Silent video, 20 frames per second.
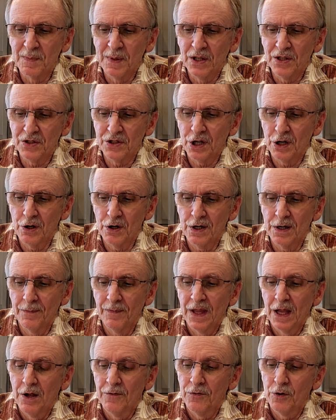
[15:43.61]
military
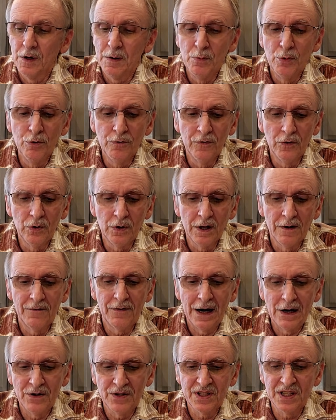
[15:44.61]
for removal of
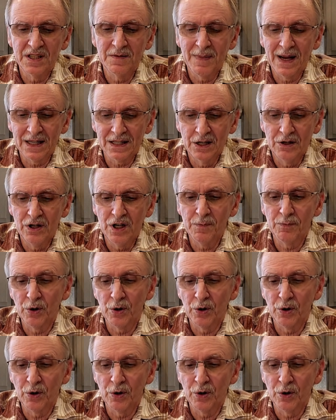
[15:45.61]
viruses and bacteria,